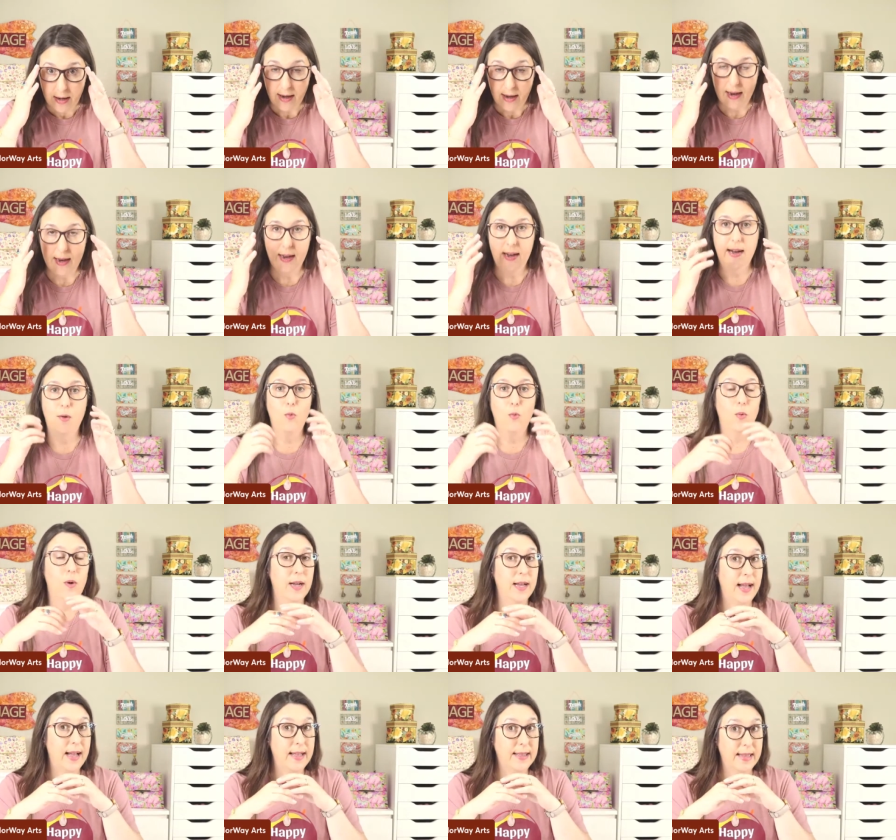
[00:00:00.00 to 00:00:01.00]
uh,
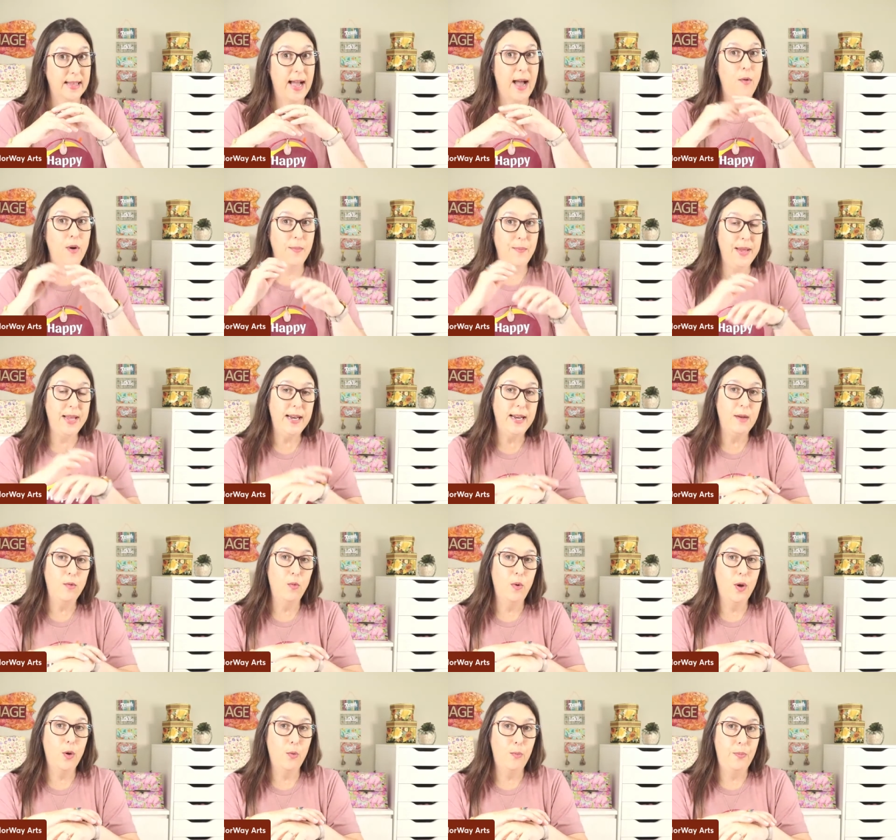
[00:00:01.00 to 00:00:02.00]
one, and our meeting
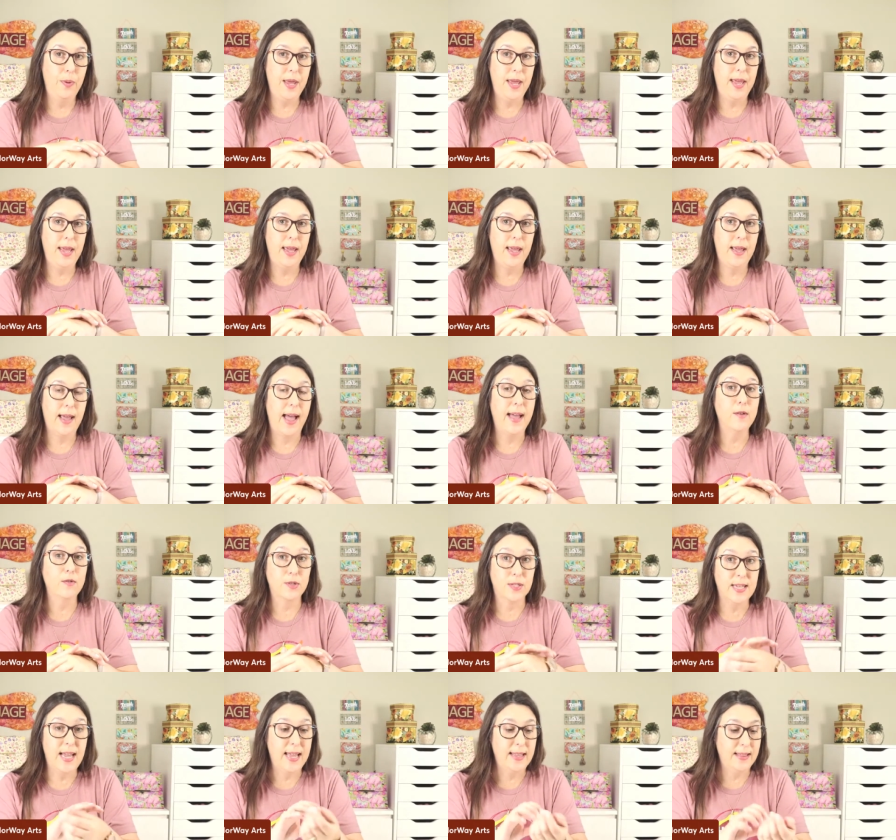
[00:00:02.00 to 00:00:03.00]
will be i will
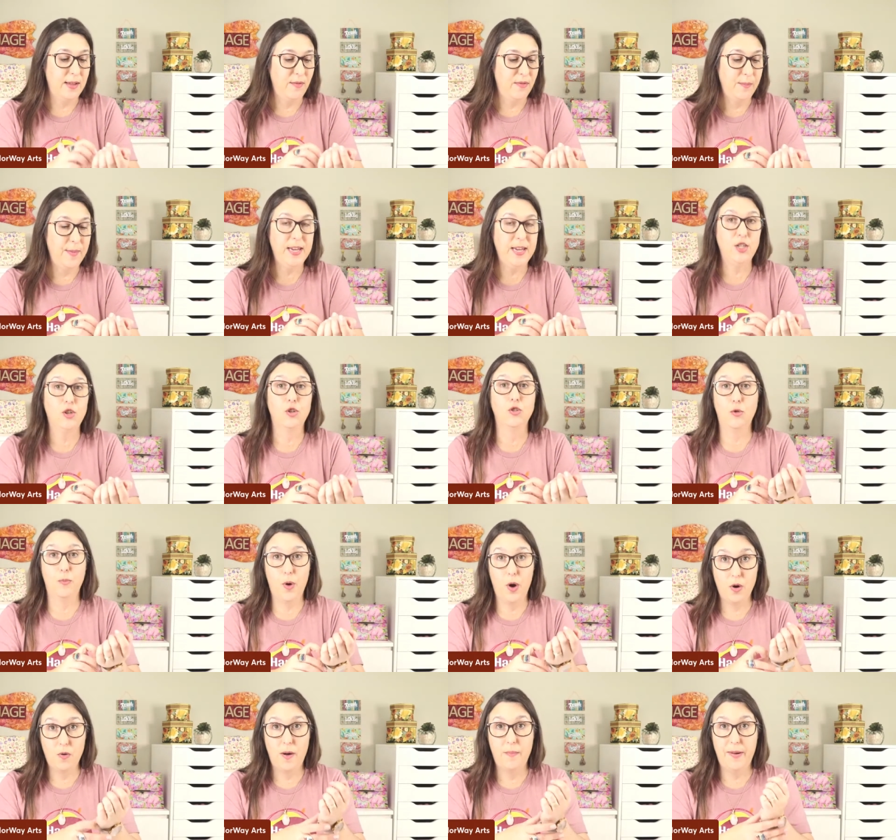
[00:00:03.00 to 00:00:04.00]
send information
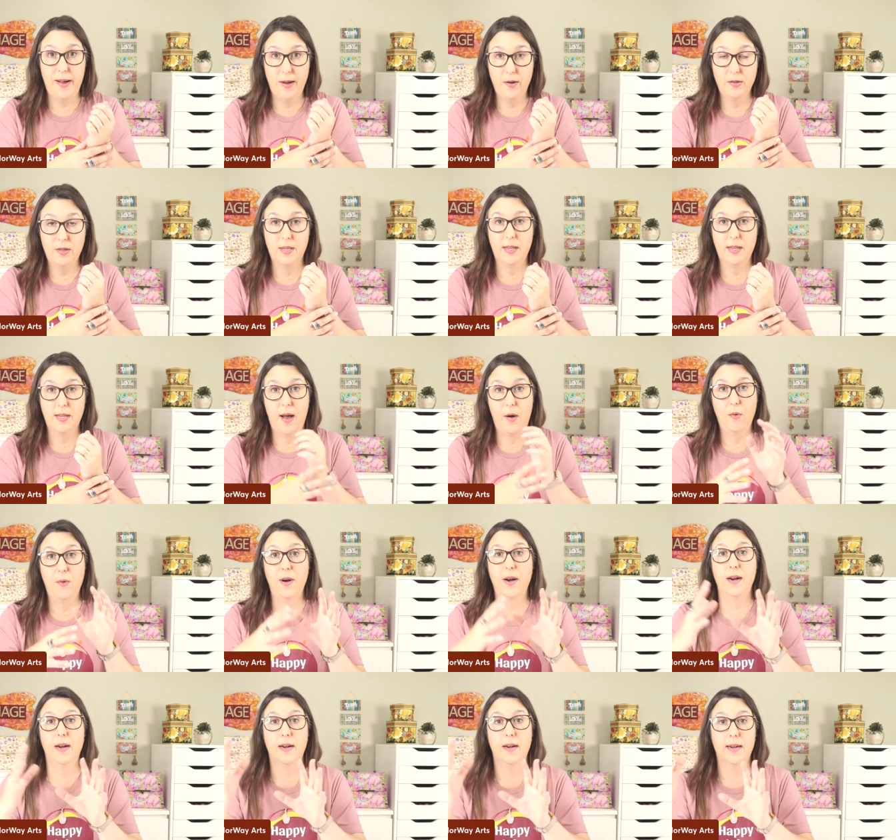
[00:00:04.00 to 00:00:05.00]
tomorrow about
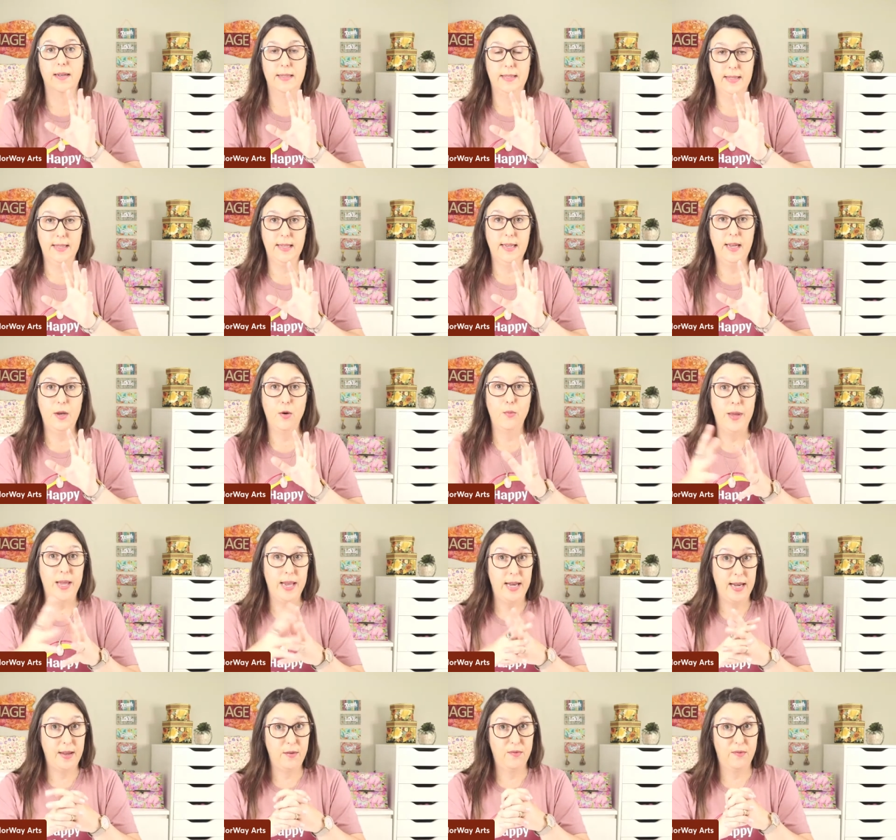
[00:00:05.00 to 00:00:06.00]
our new
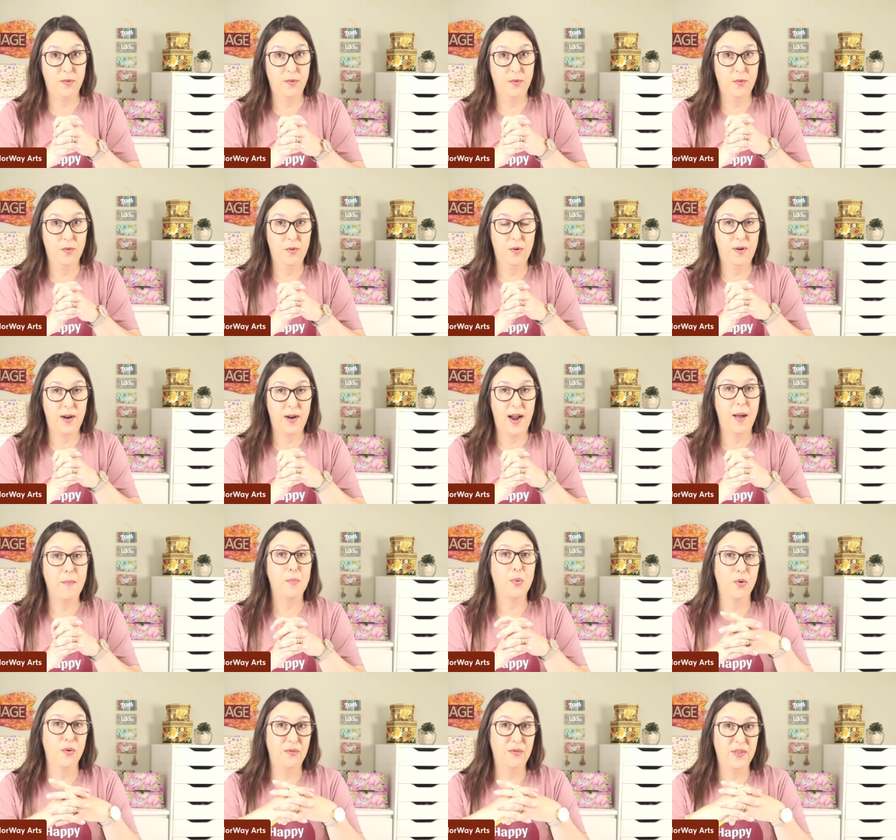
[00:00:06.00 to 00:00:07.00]
meeting for
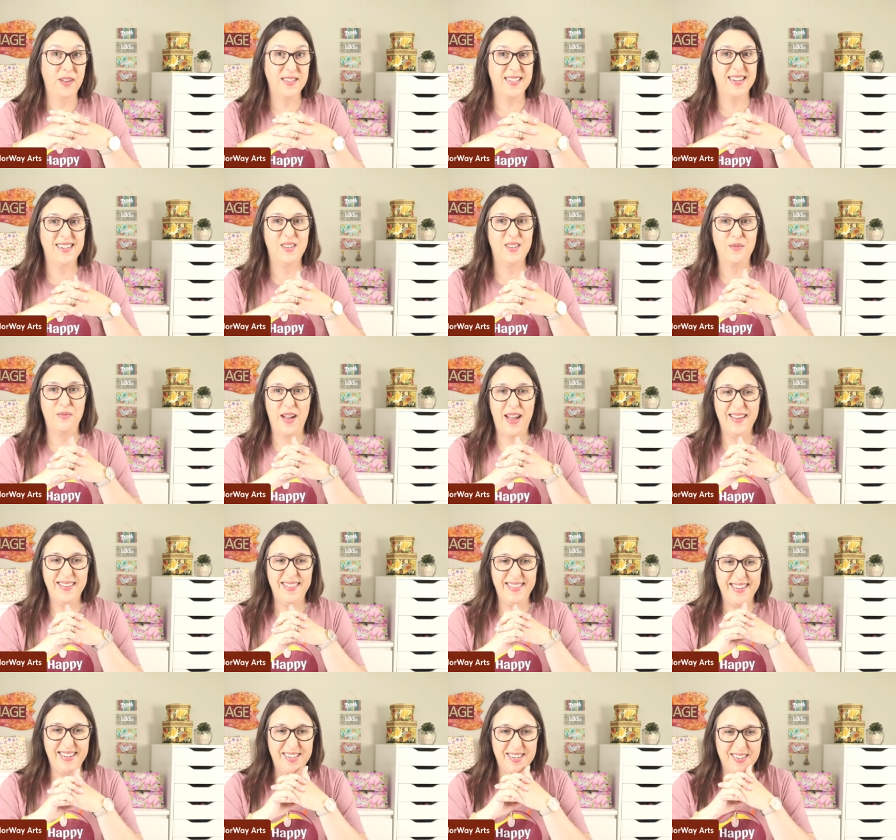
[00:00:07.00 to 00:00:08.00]
approving
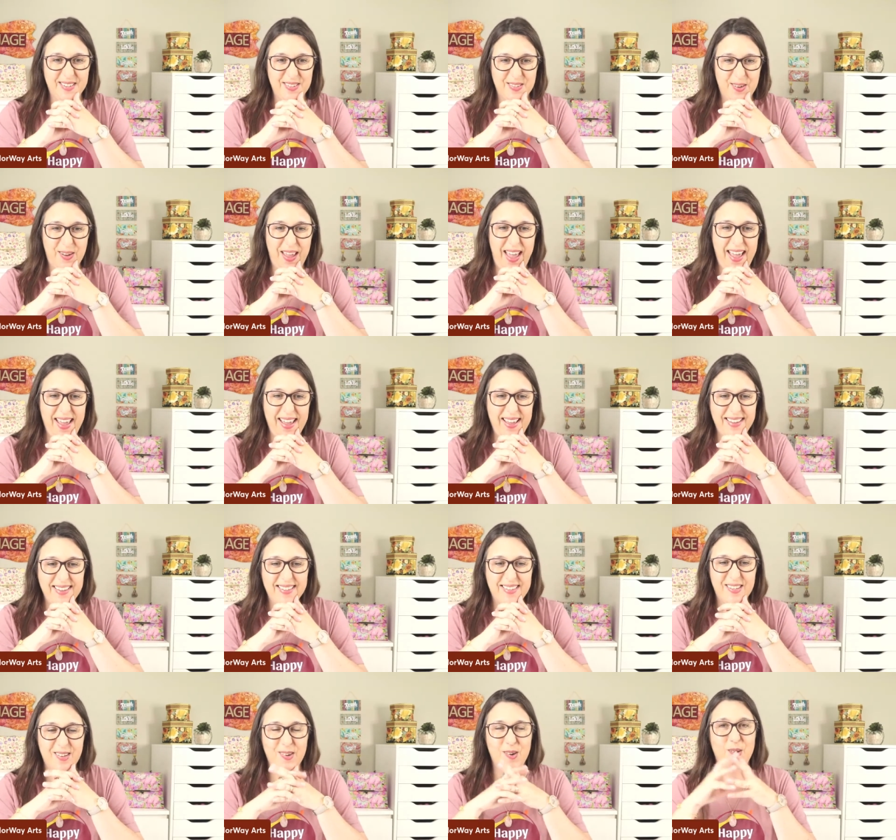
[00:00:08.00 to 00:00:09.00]
certified teachers okay
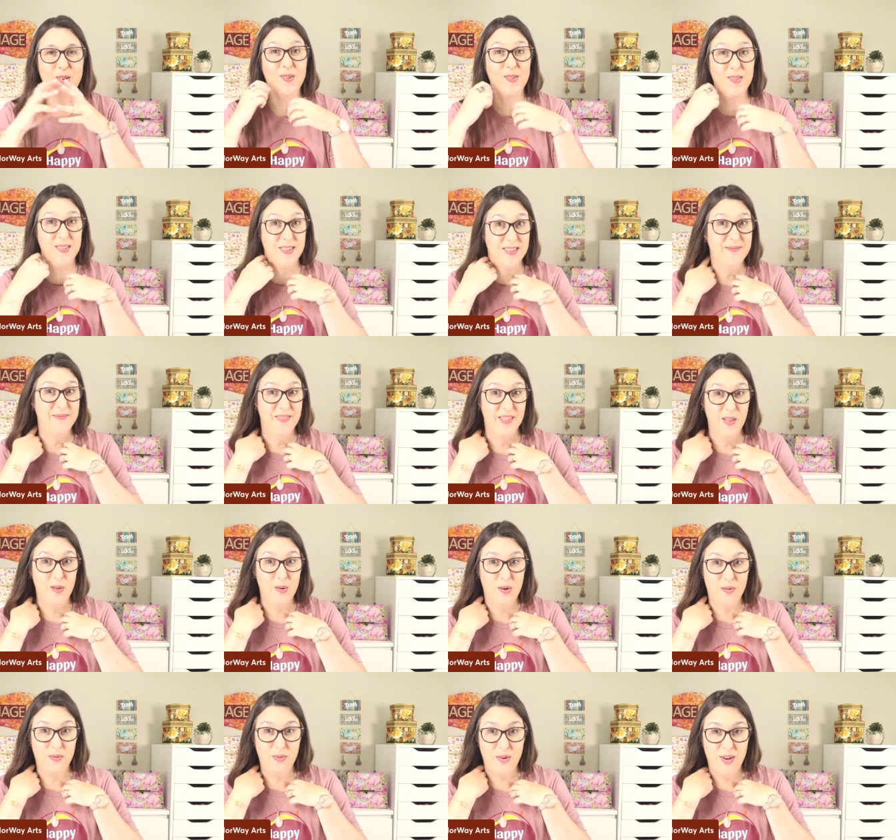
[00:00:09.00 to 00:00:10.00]
so
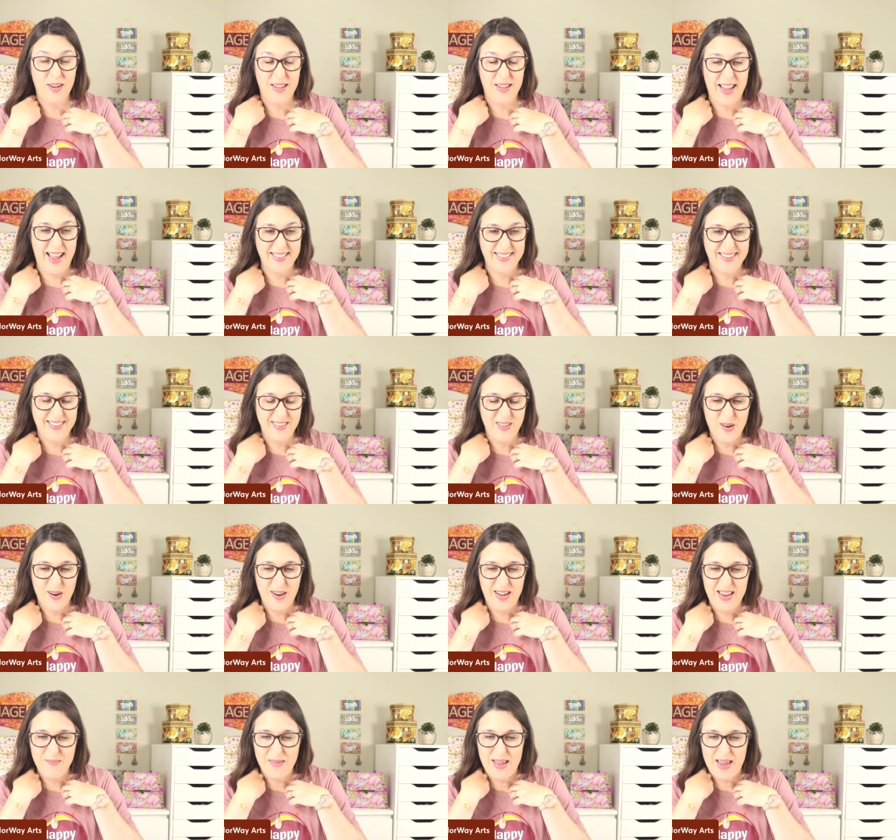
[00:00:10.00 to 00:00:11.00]
look for that in your
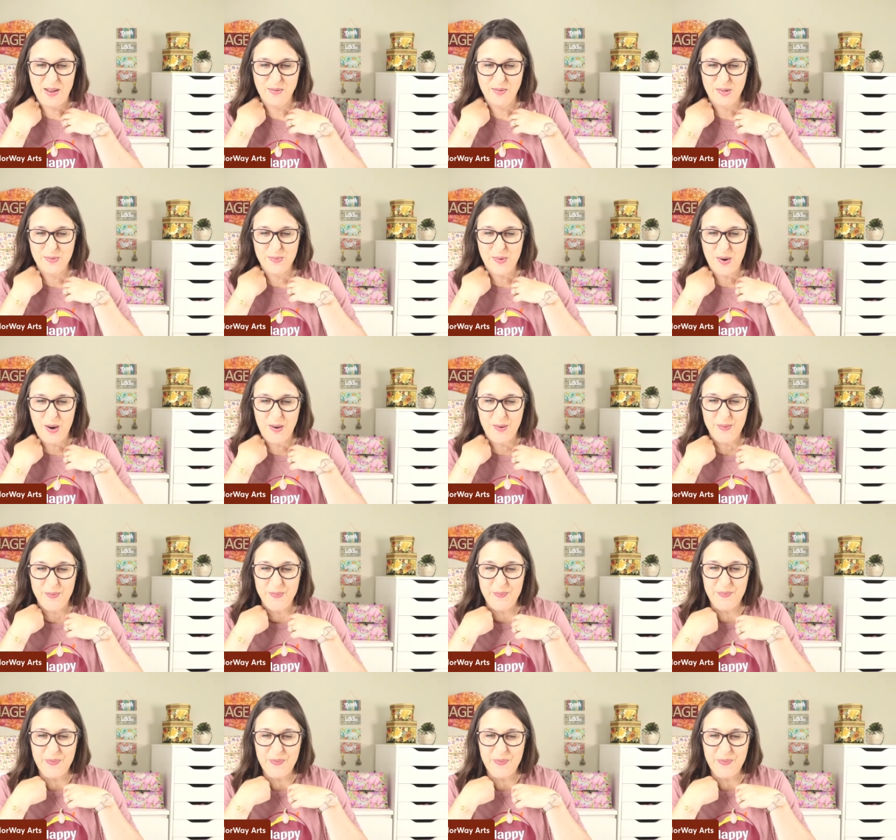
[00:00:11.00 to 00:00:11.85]
email tomorrow